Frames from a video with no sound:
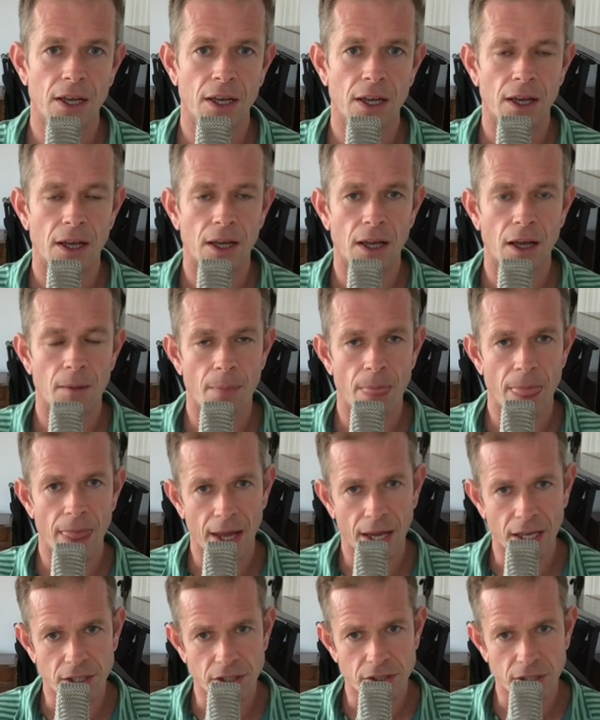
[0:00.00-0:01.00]

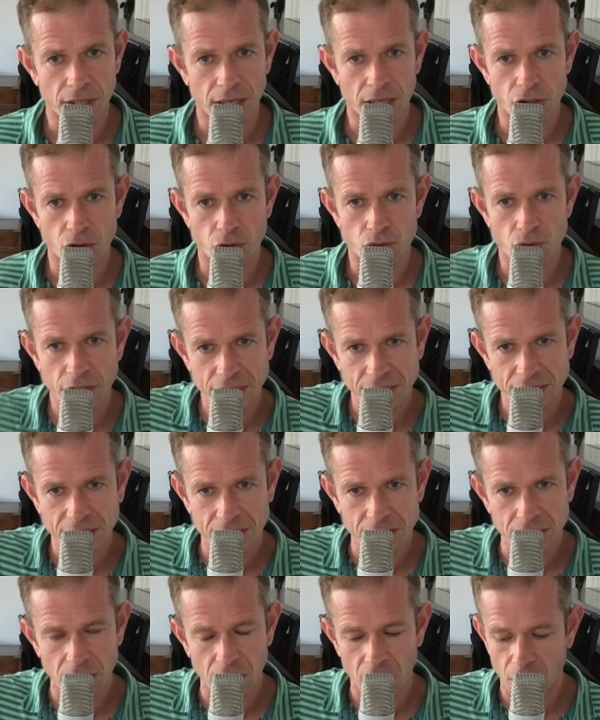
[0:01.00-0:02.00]
And your wrist
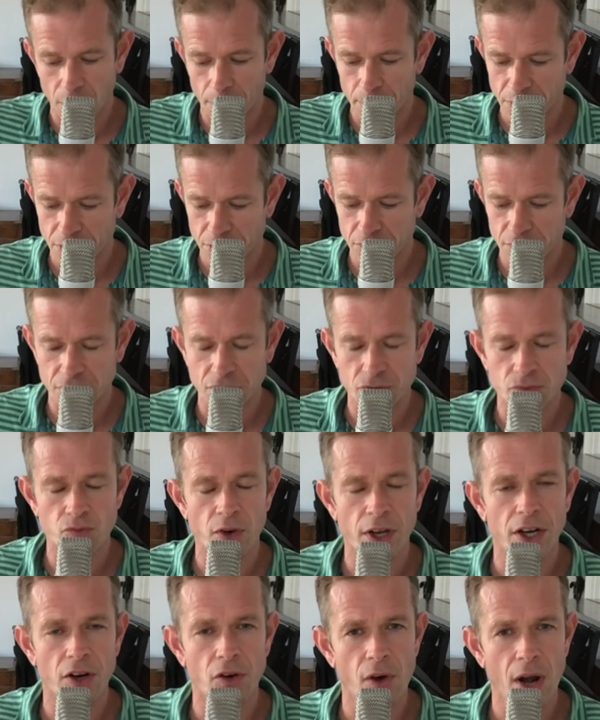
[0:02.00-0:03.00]
isn't up, it's just
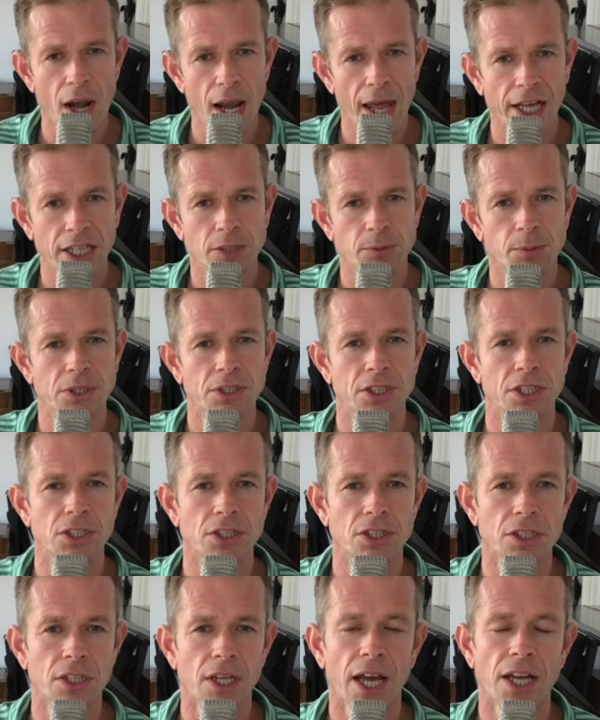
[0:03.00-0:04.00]
in a relaxed
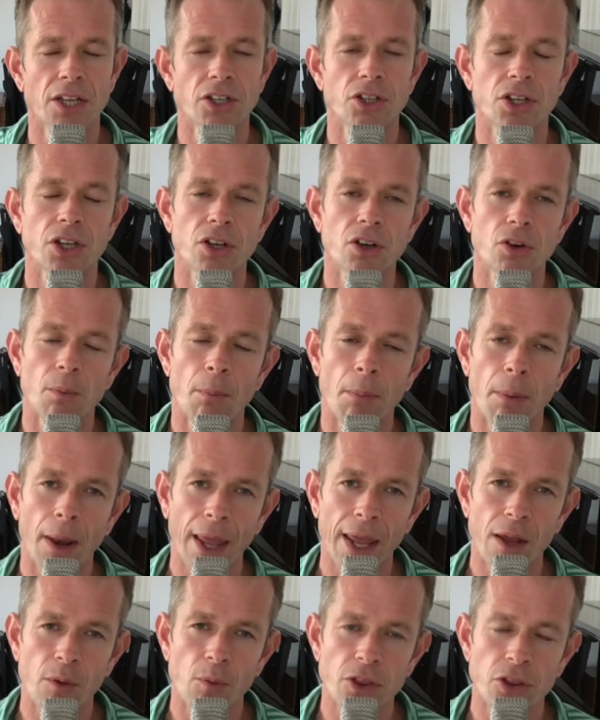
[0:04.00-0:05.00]
position, and you're going to
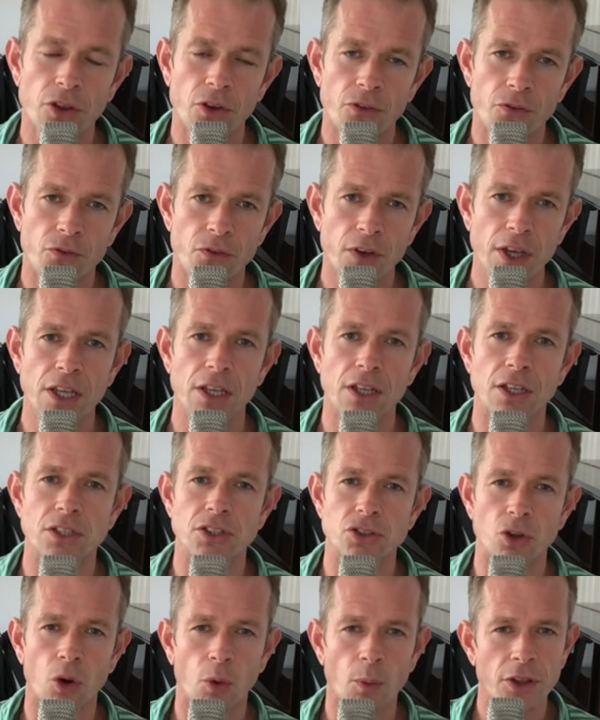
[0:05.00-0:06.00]
play it with your
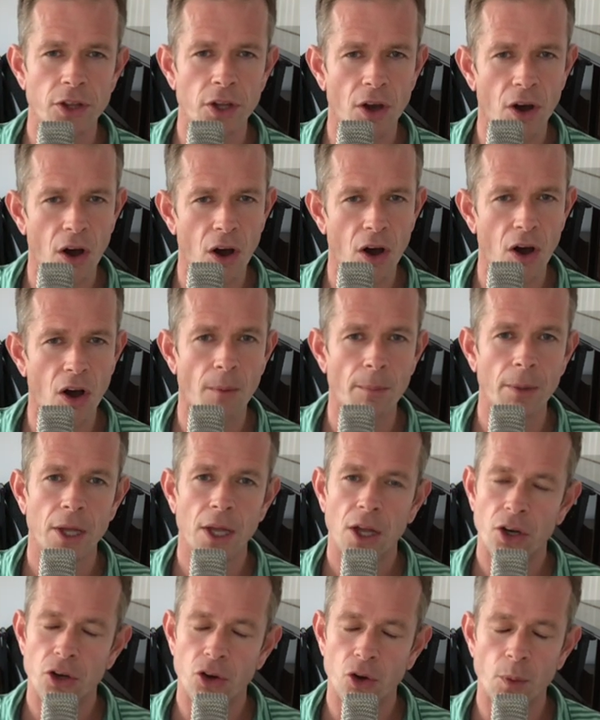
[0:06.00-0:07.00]
fingers, not with your arm,
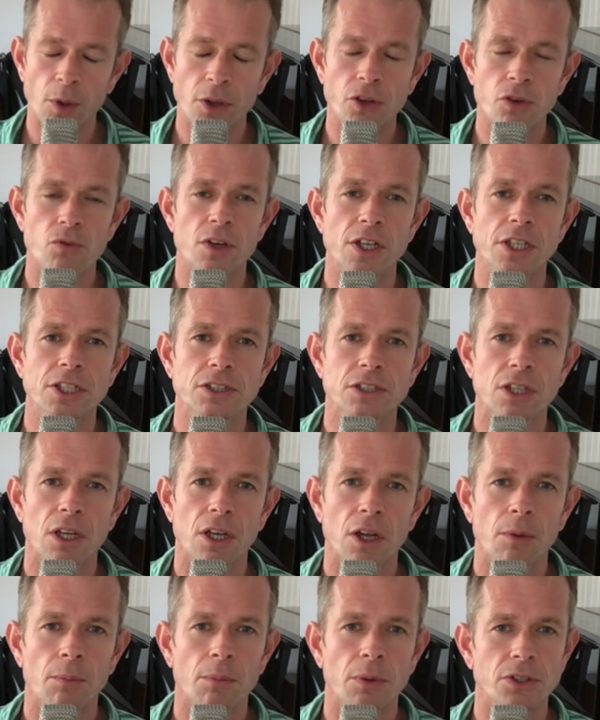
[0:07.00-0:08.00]
not with your wrist,
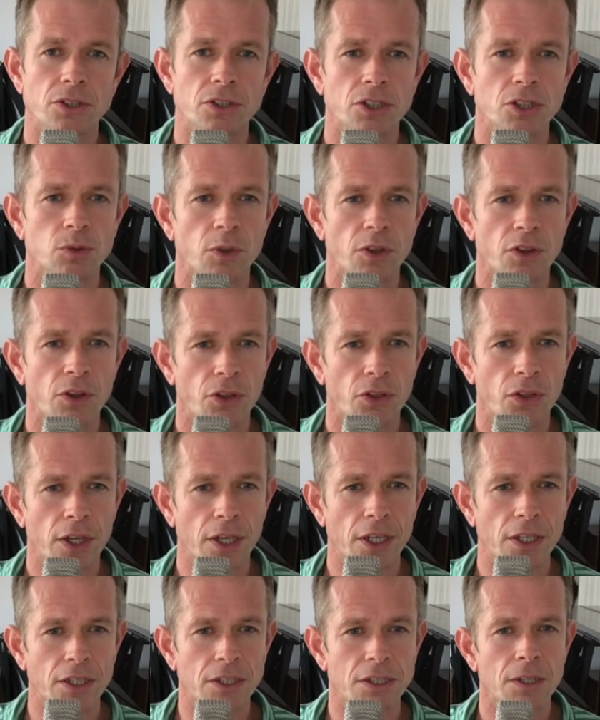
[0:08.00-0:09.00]
but just with your
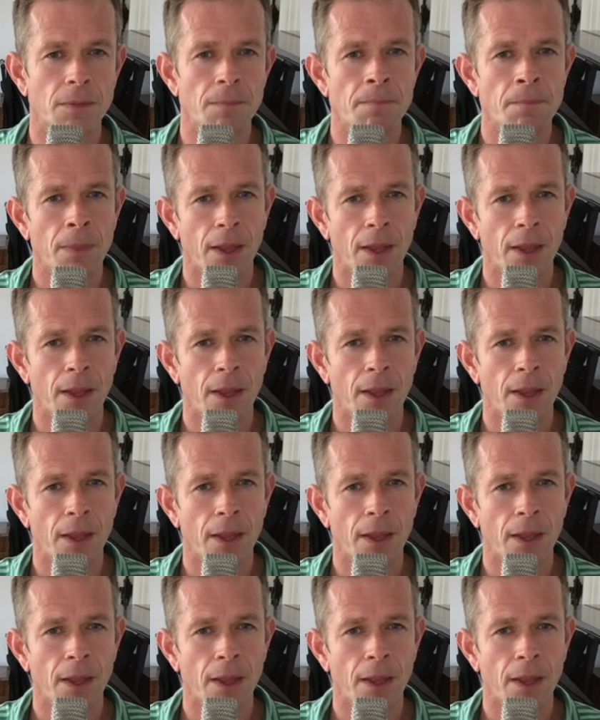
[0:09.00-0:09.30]
fingers.